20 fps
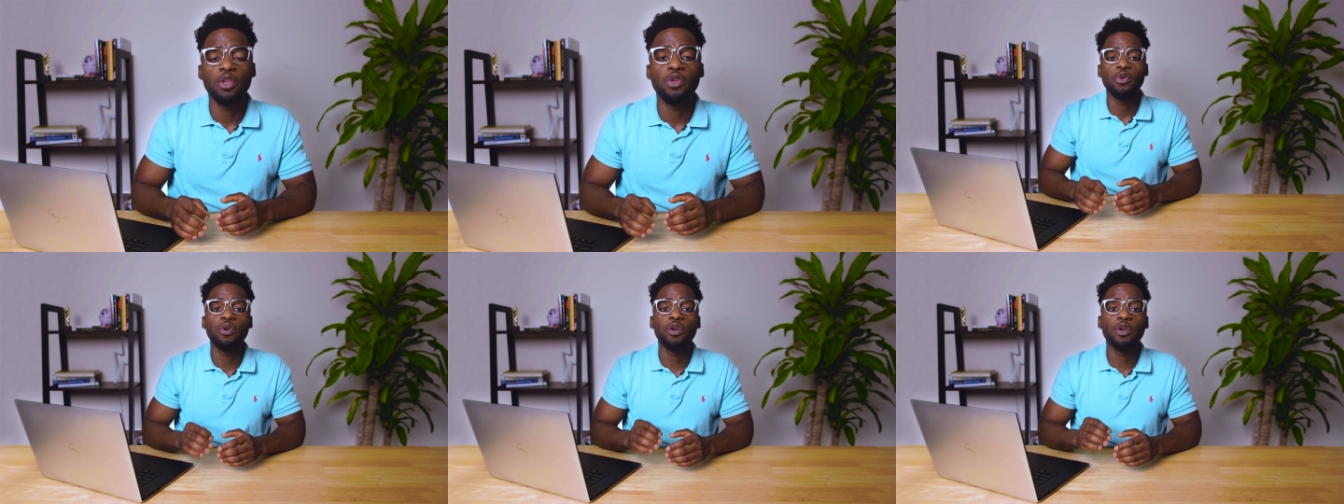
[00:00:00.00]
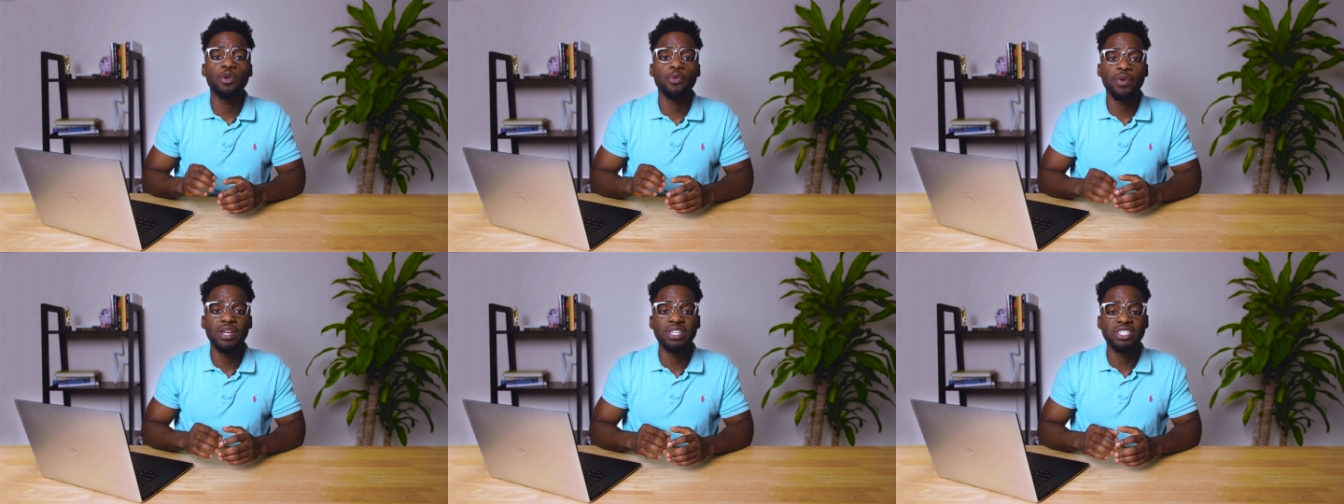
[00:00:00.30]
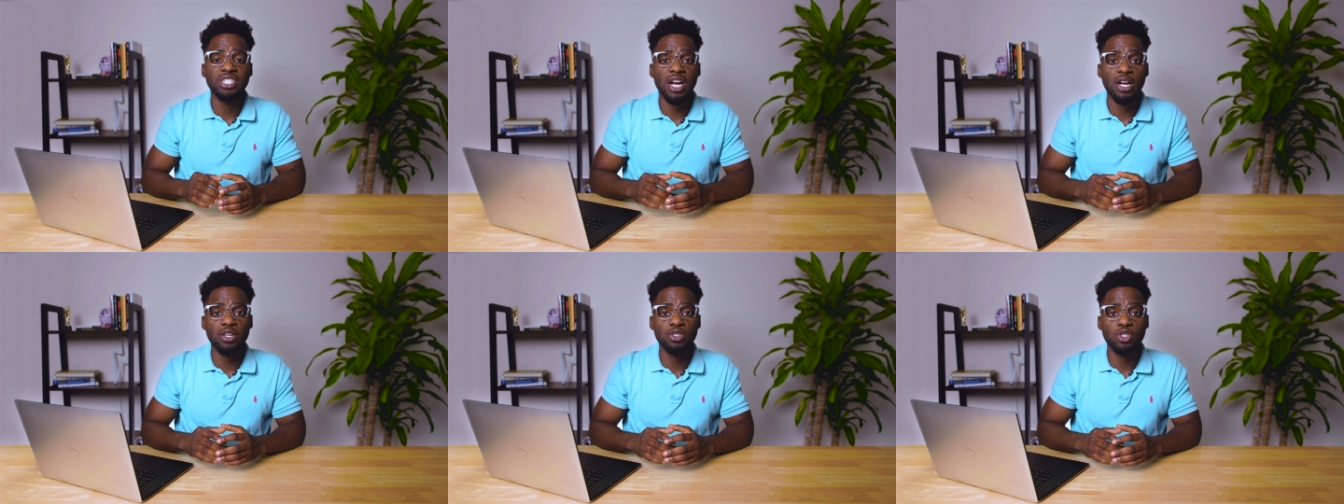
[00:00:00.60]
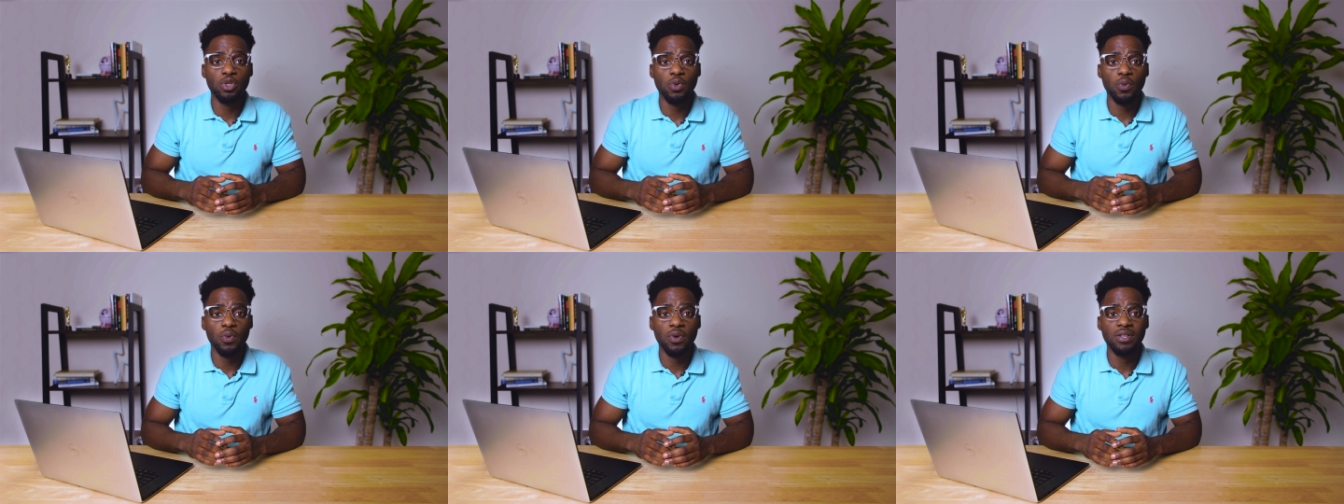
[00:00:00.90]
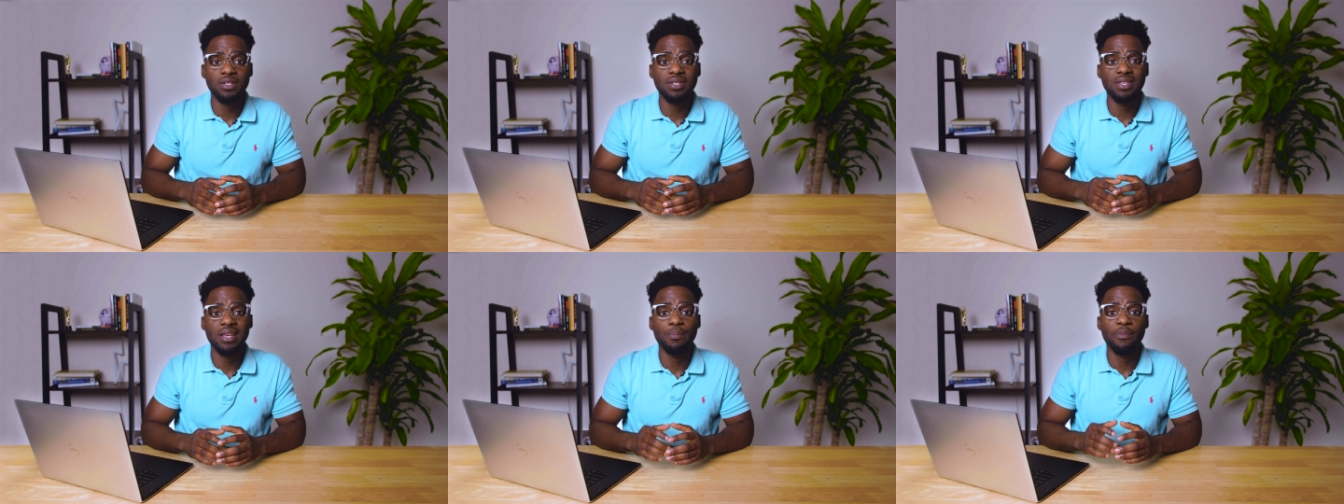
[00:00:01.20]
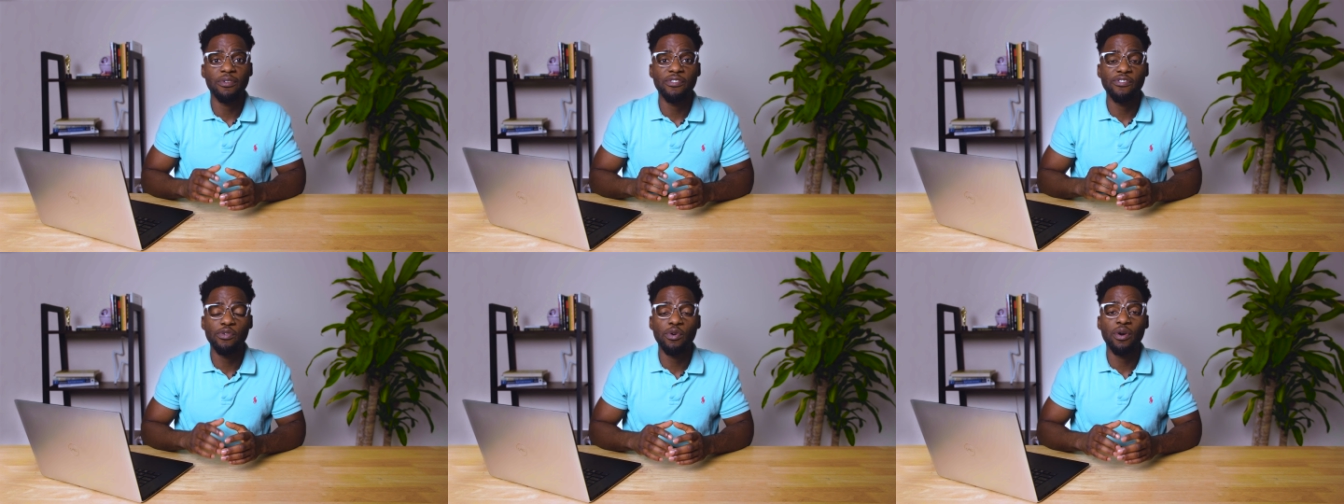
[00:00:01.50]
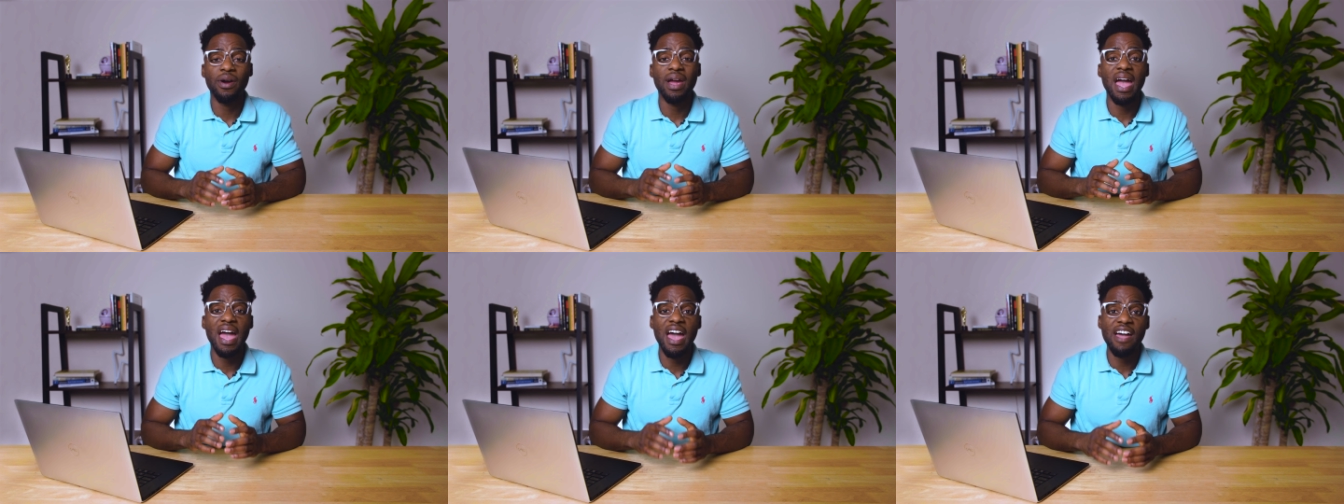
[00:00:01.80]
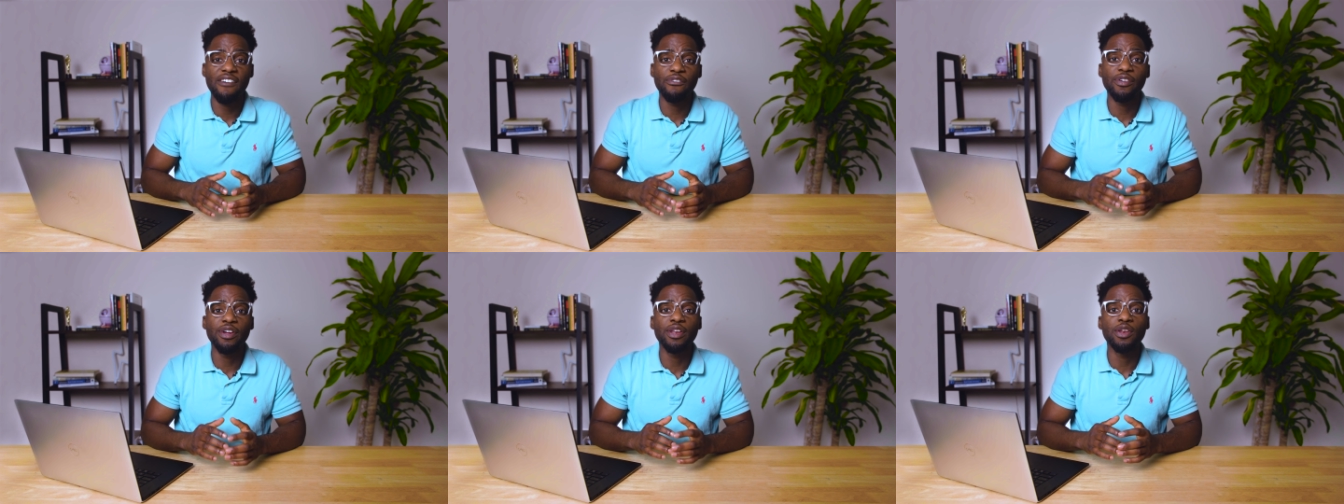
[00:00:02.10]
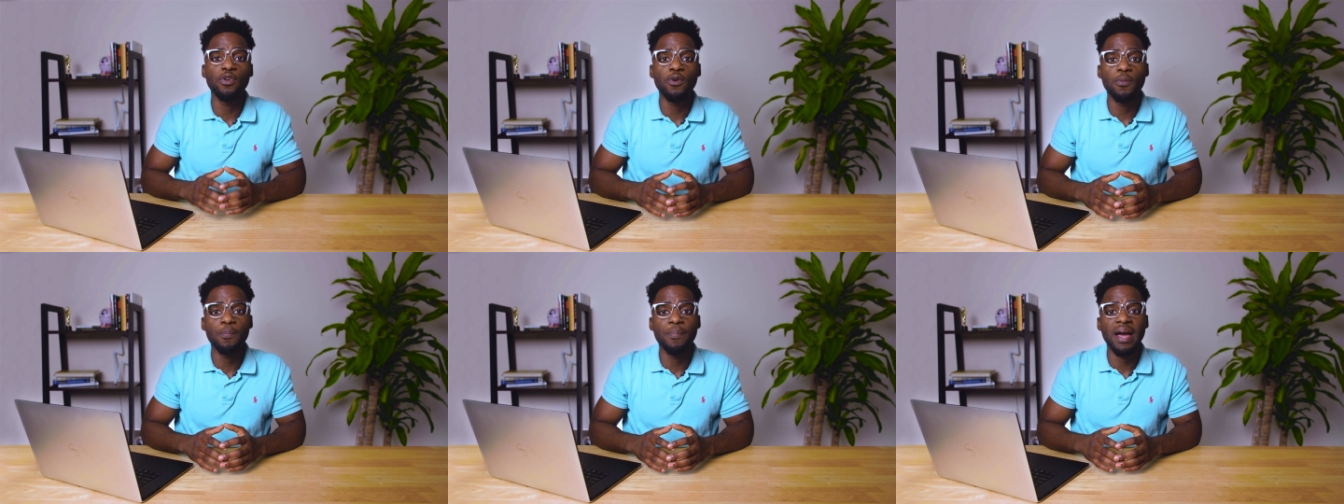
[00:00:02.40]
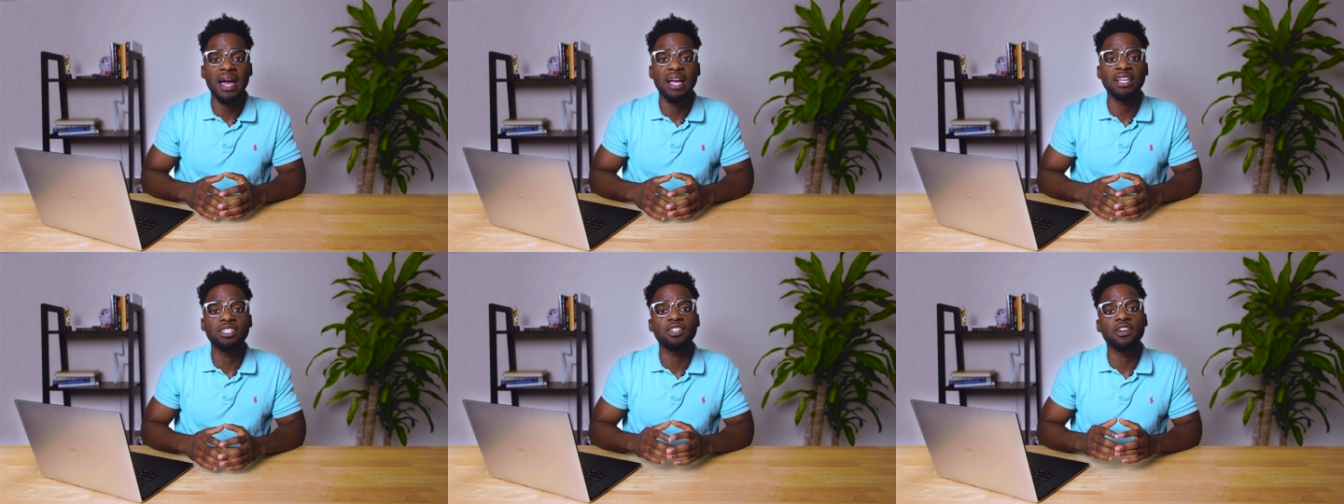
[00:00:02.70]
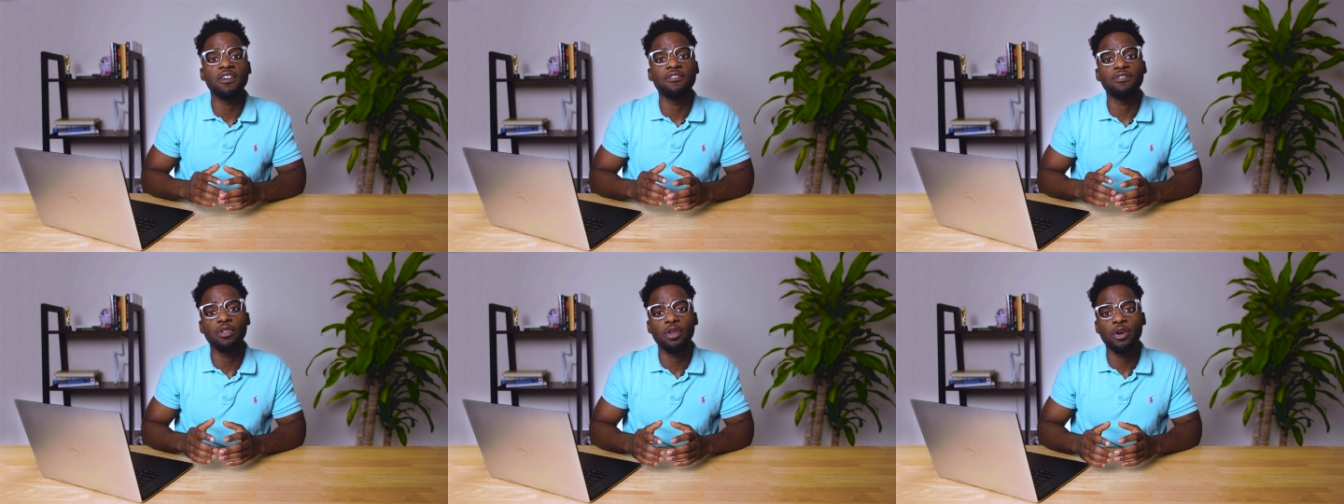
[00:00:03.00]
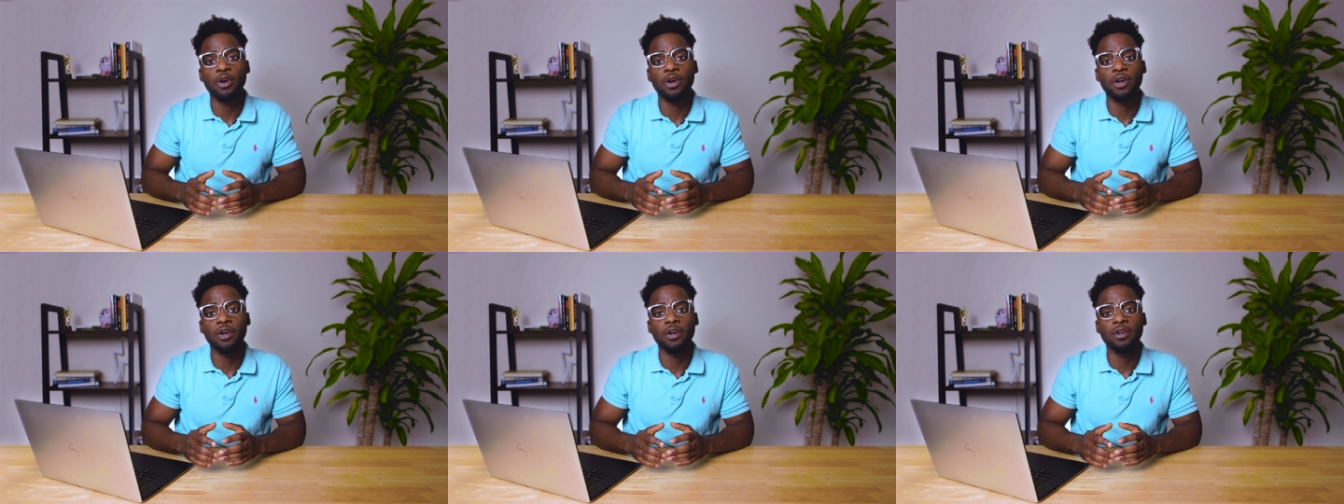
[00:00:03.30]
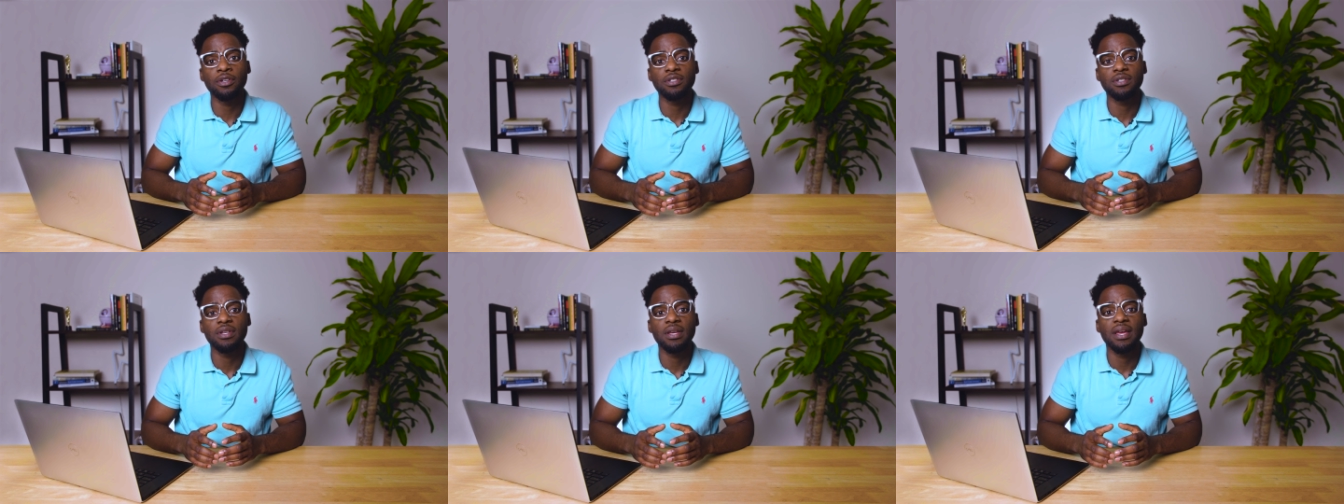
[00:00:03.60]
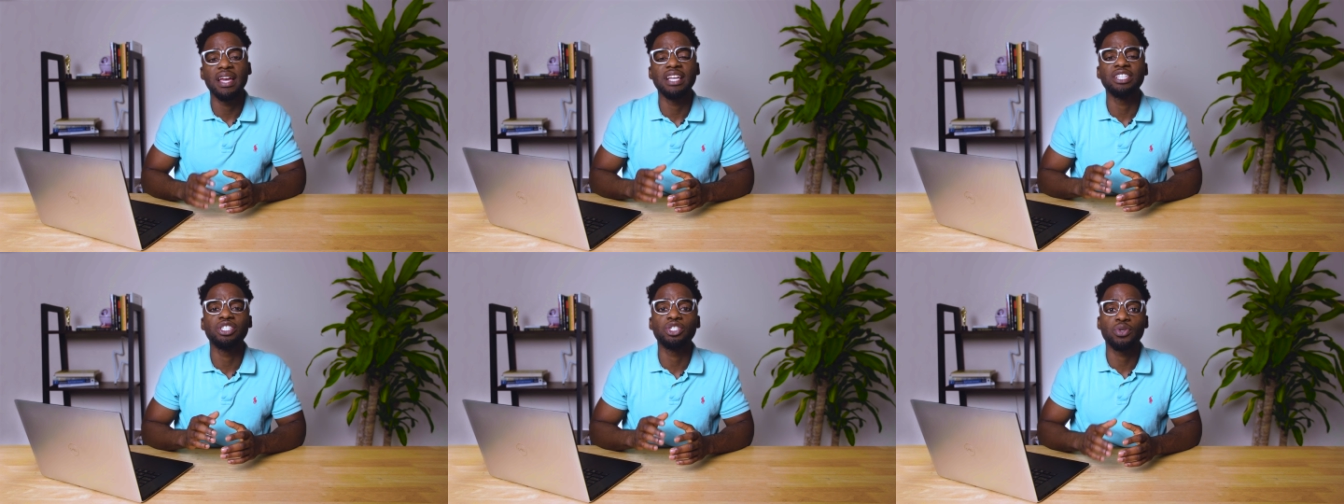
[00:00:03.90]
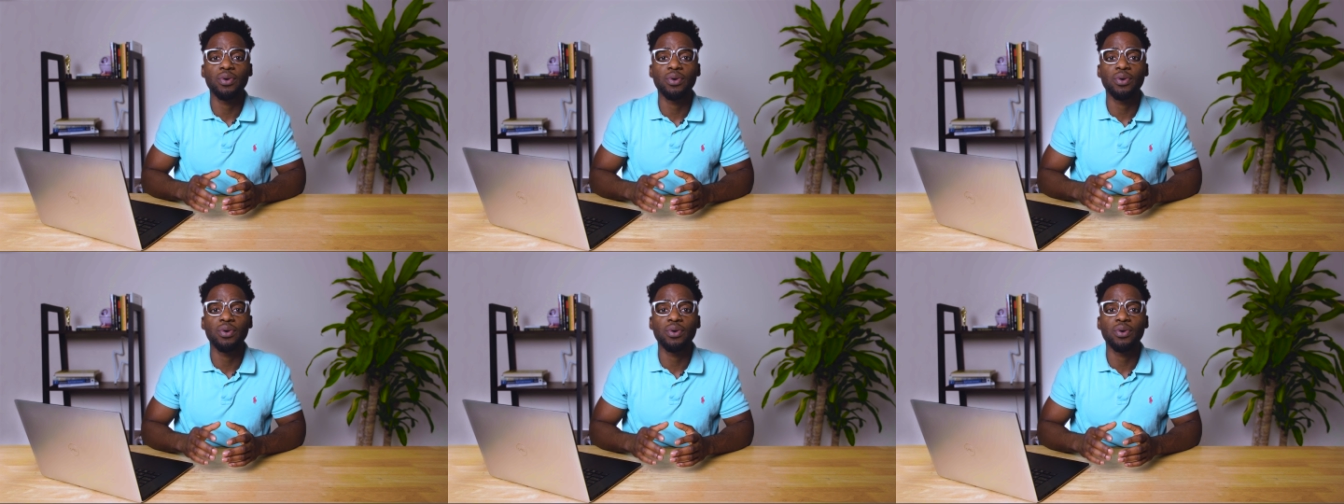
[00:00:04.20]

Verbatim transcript: you can reach out to us before every new batch of learners and